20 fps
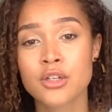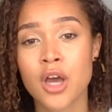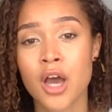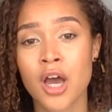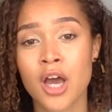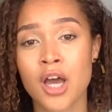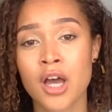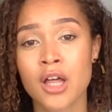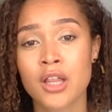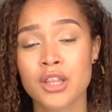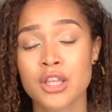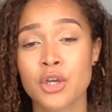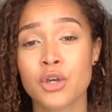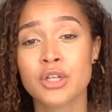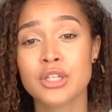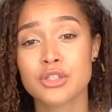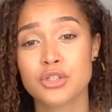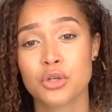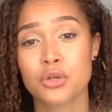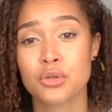The
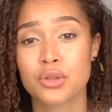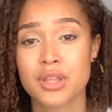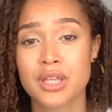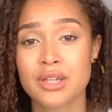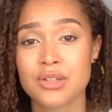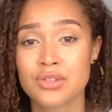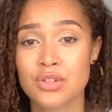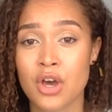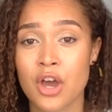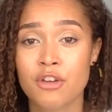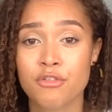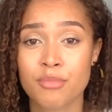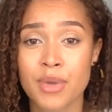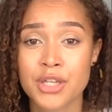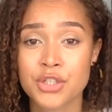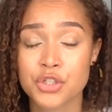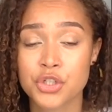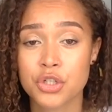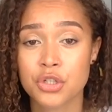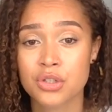only two things that I've
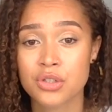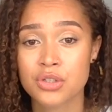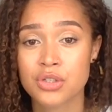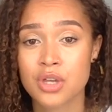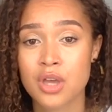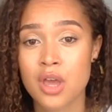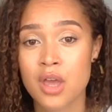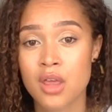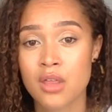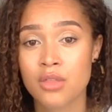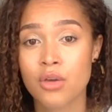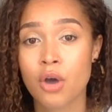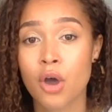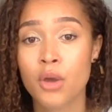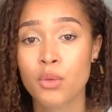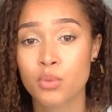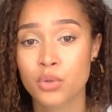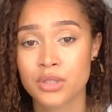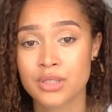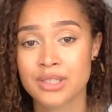mentioned that I
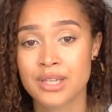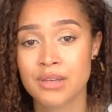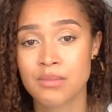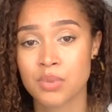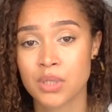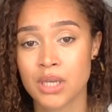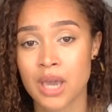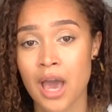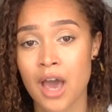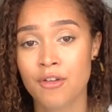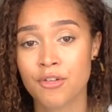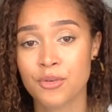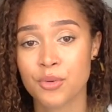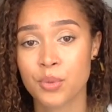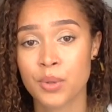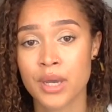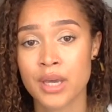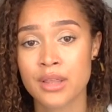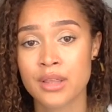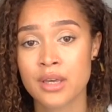would say be careful
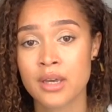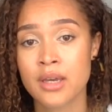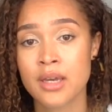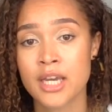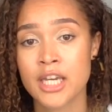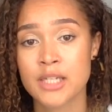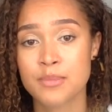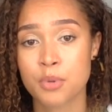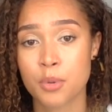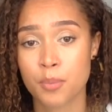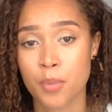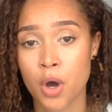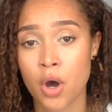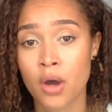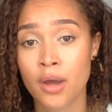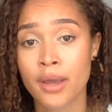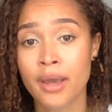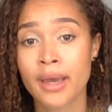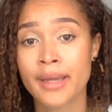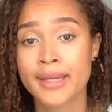with is
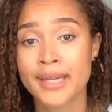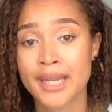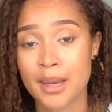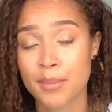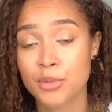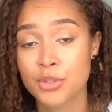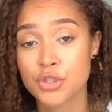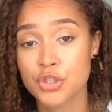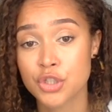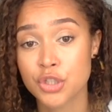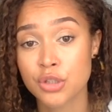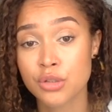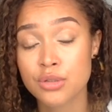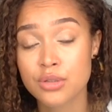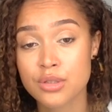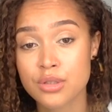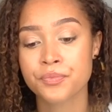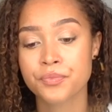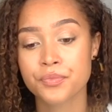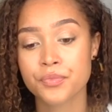papaya and lemon
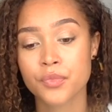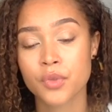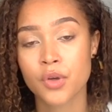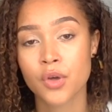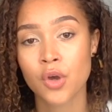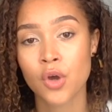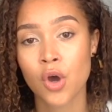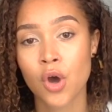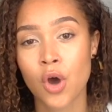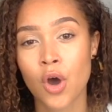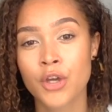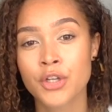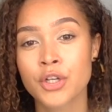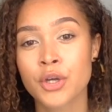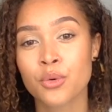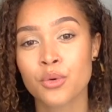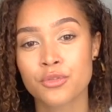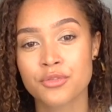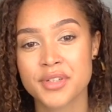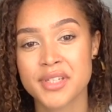juice. I
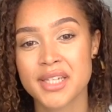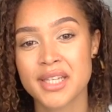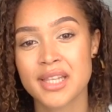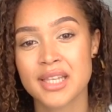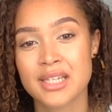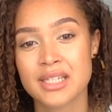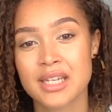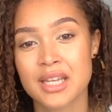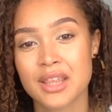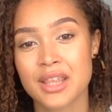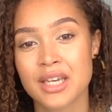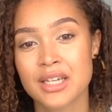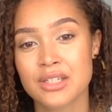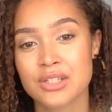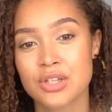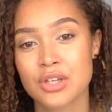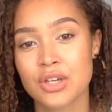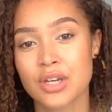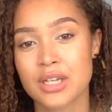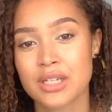know obviously these are things
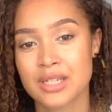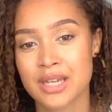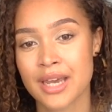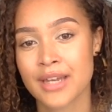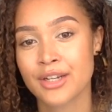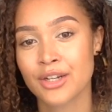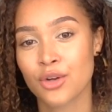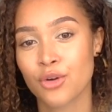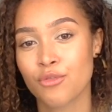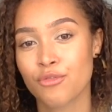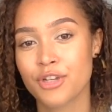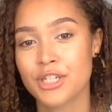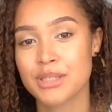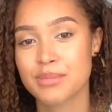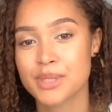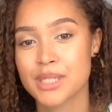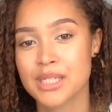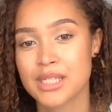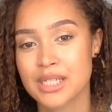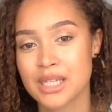that contain a lot of
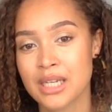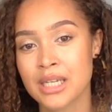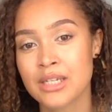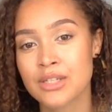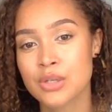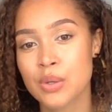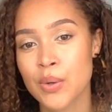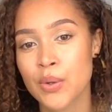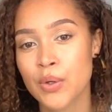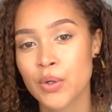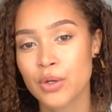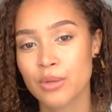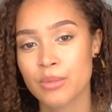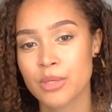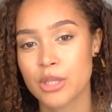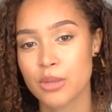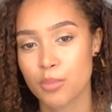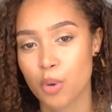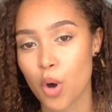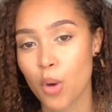vitamin C, so are going to be
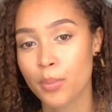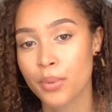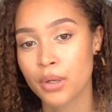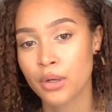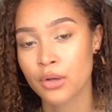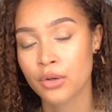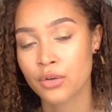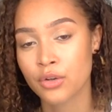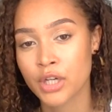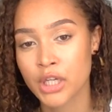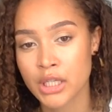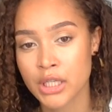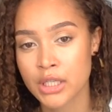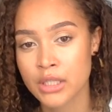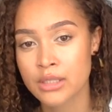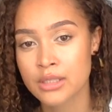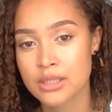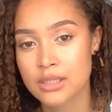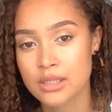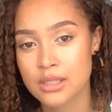the popular
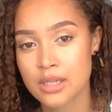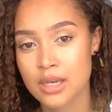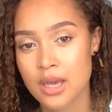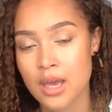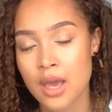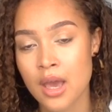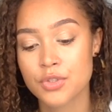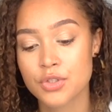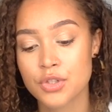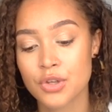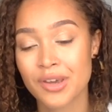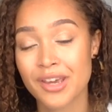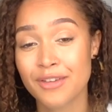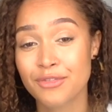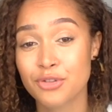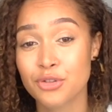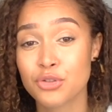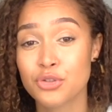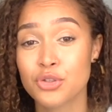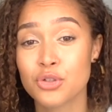ingredients. So
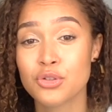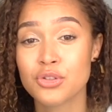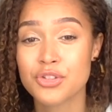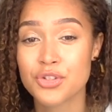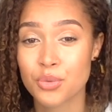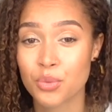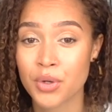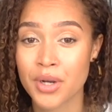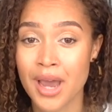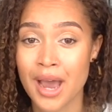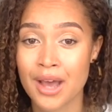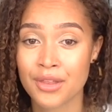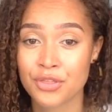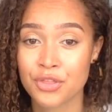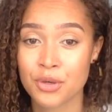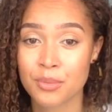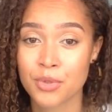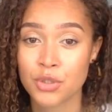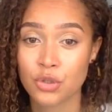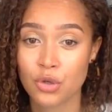if you do still want to add
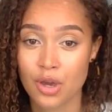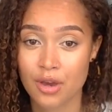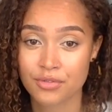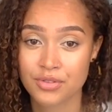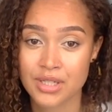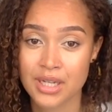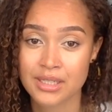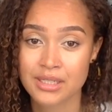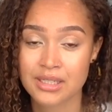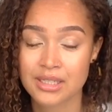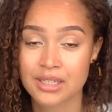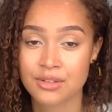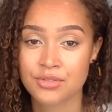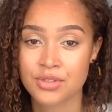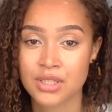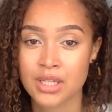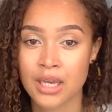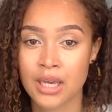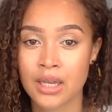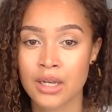them and you have sensitive
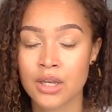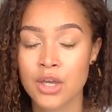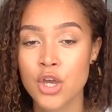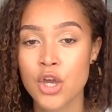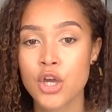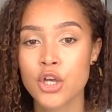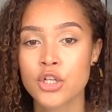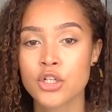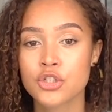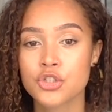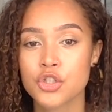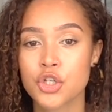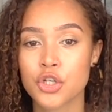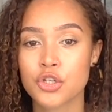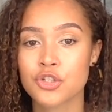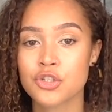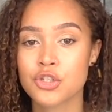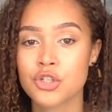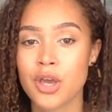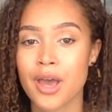skin,
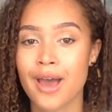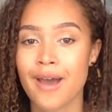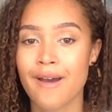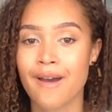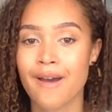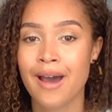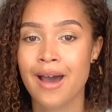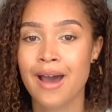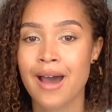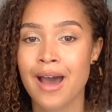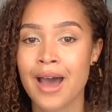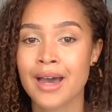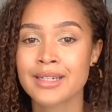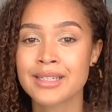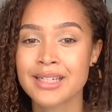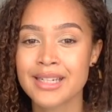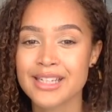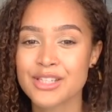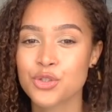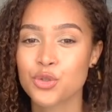just add
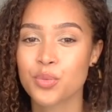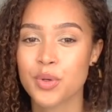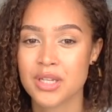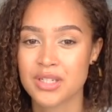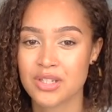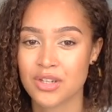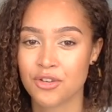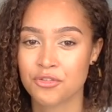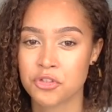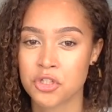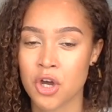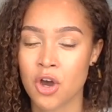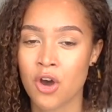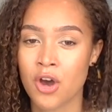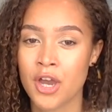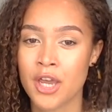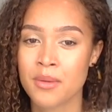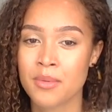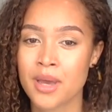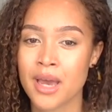little bits at a
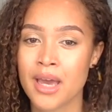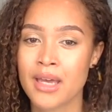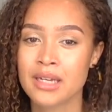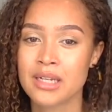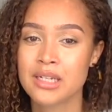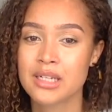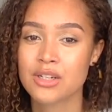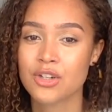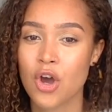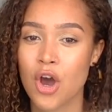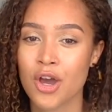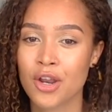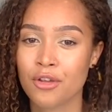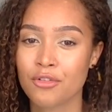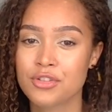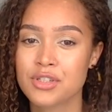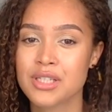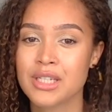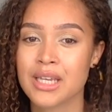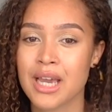time and kind
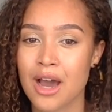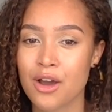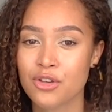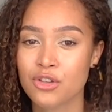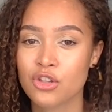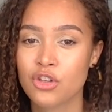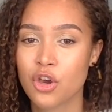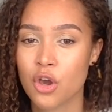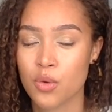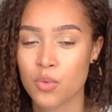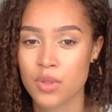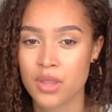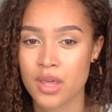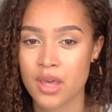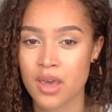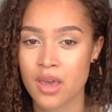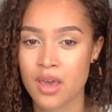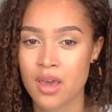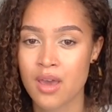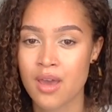of see how you go with
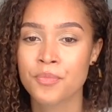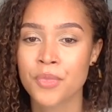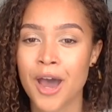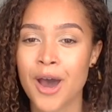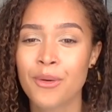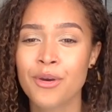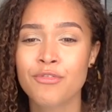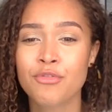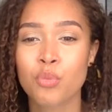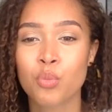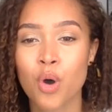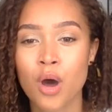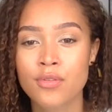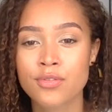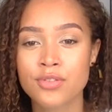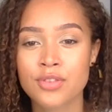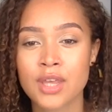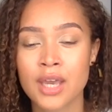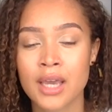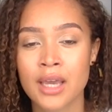it. However,
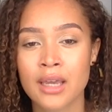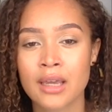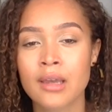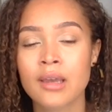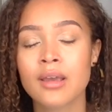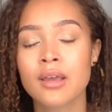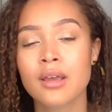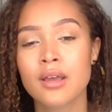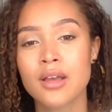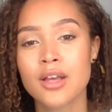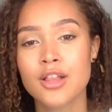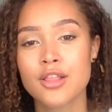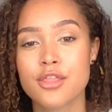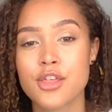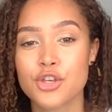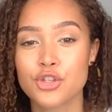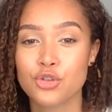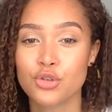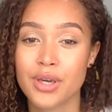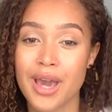one thing
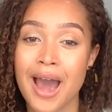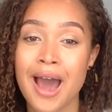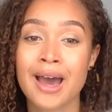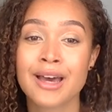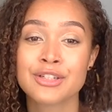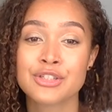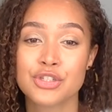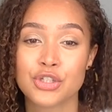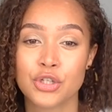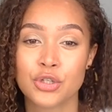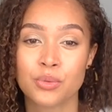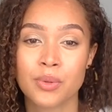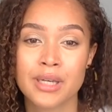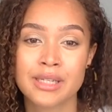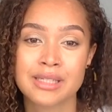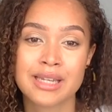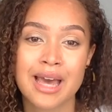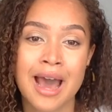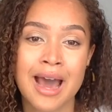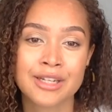that you can do
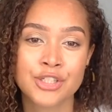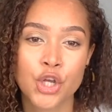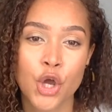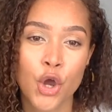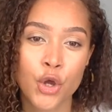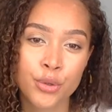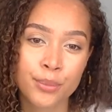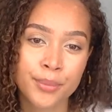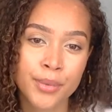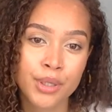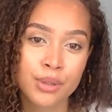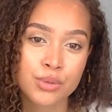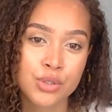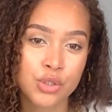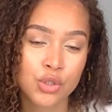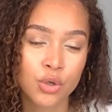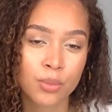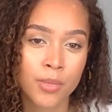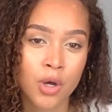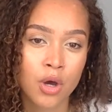is add oatmeal
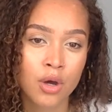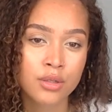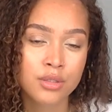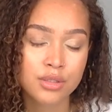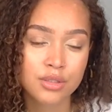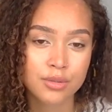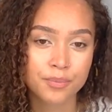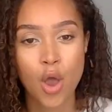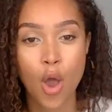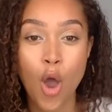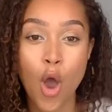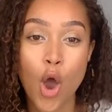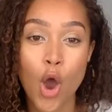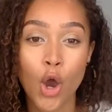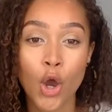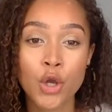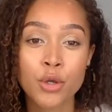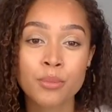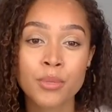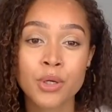to your mask.
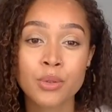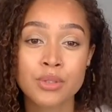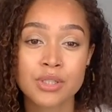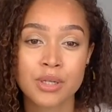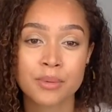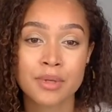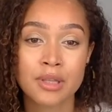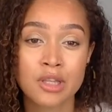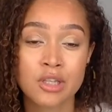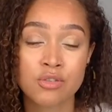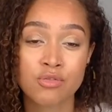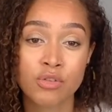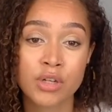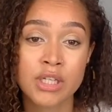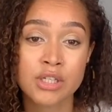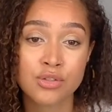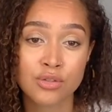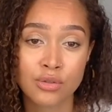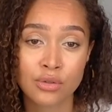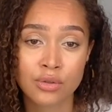Oatmeal is something that's really
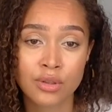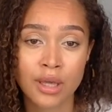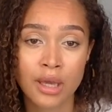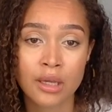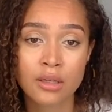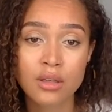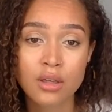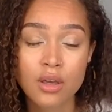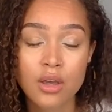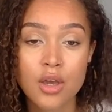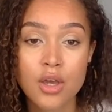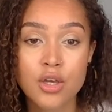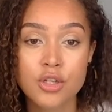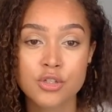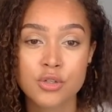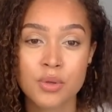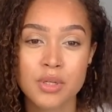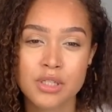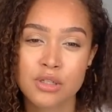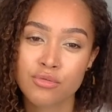soothing,
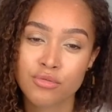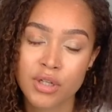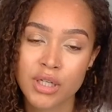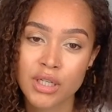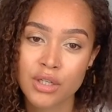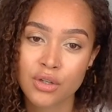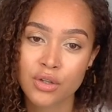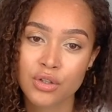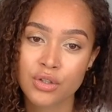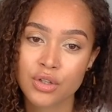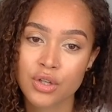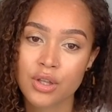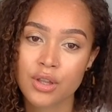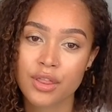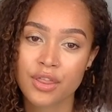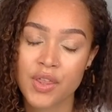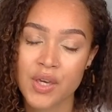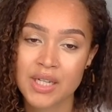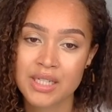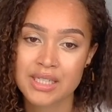so it's a really good
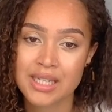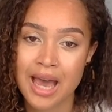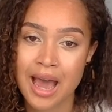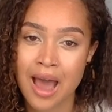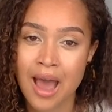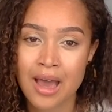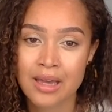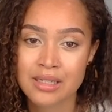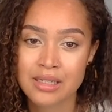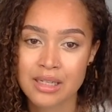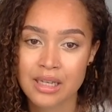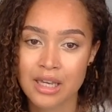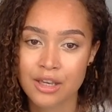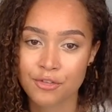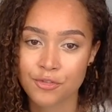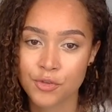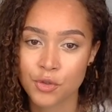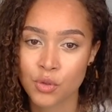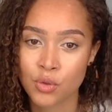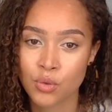thing to add
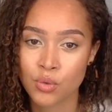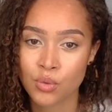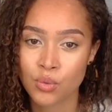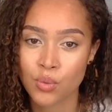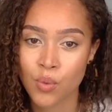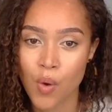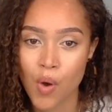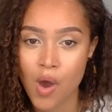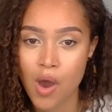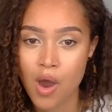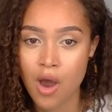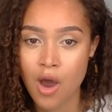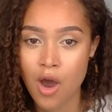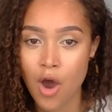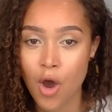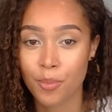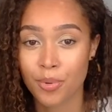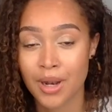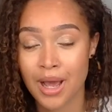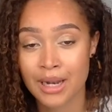if you
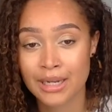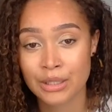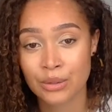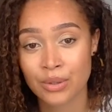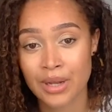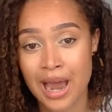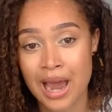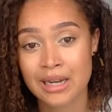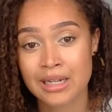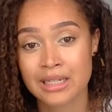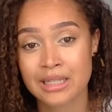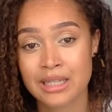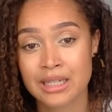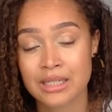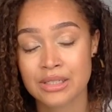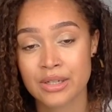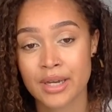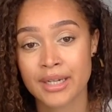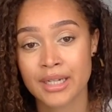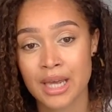are planning on adding
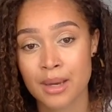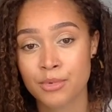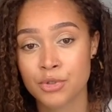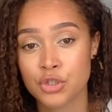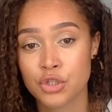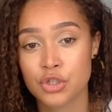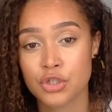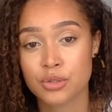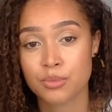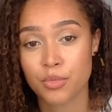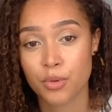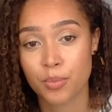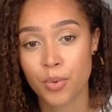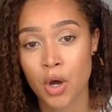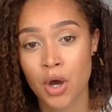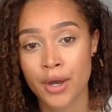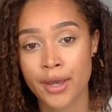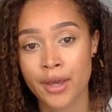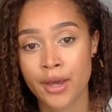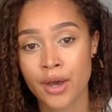things like lemon juice and
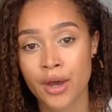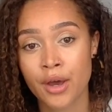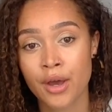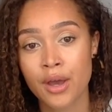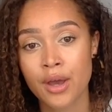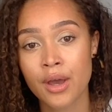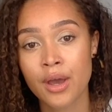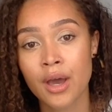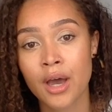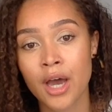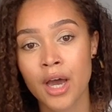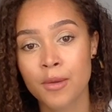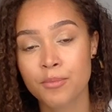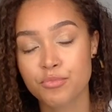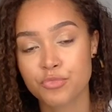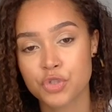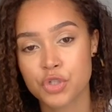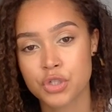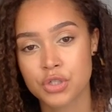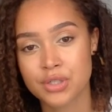papaya,
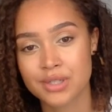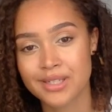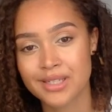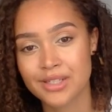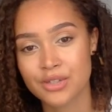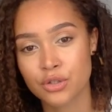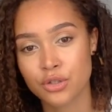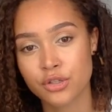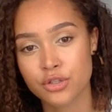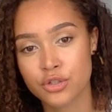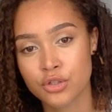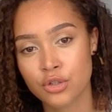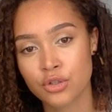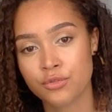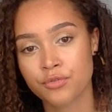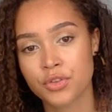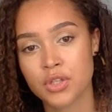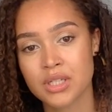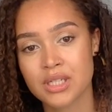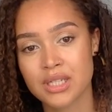just because it's going to
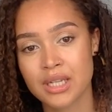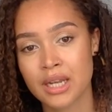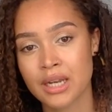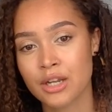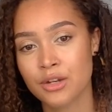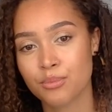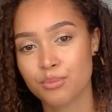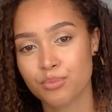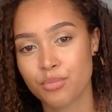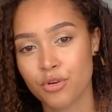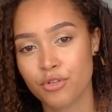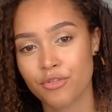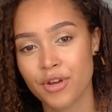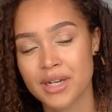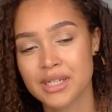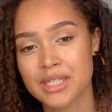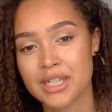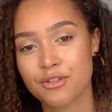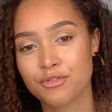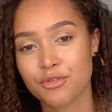soothe the skin and
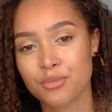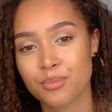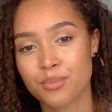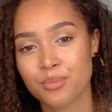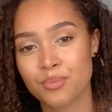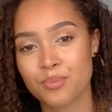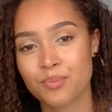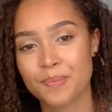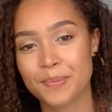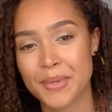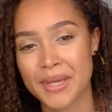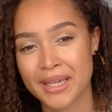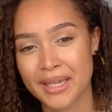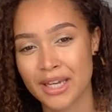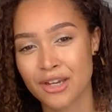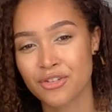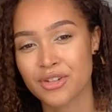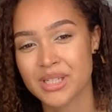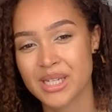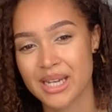prevent it from being
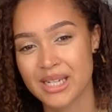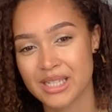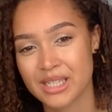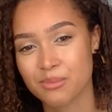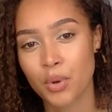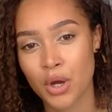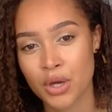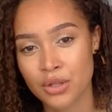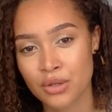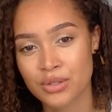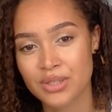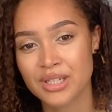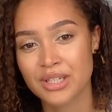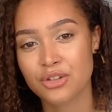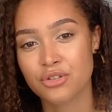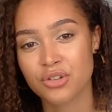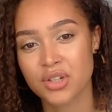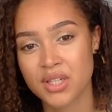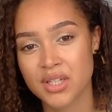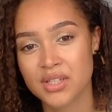irritated by those
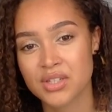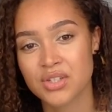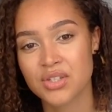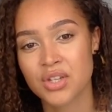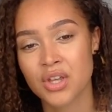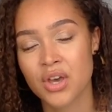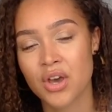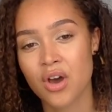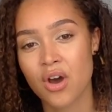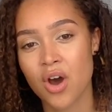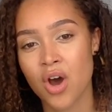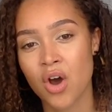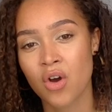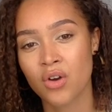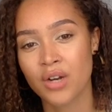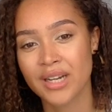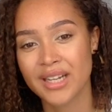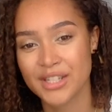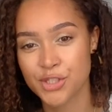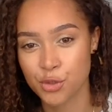ingredients that are
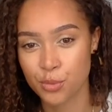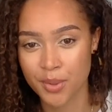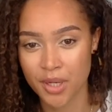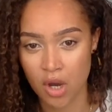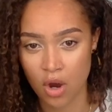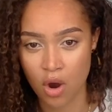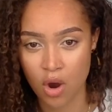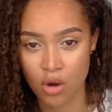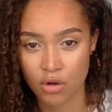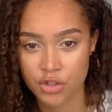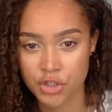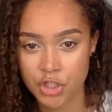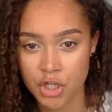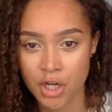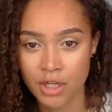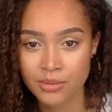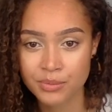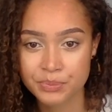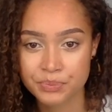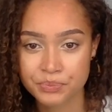a little bit
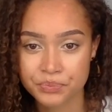harsher.